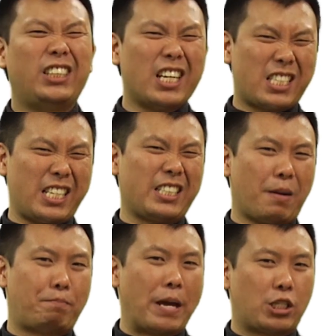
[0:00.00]
Just stick
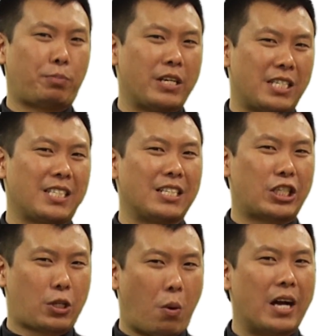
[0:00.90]
to bench presses and
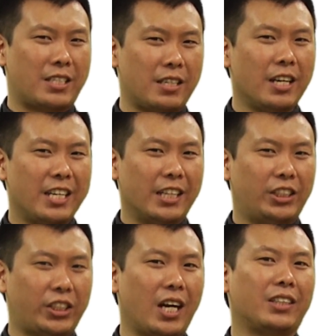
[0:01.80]
squats, you
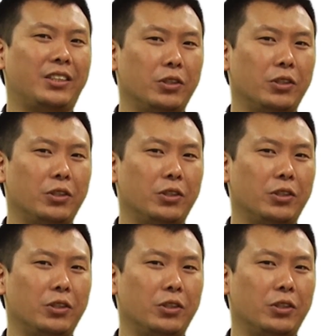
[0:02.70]
jock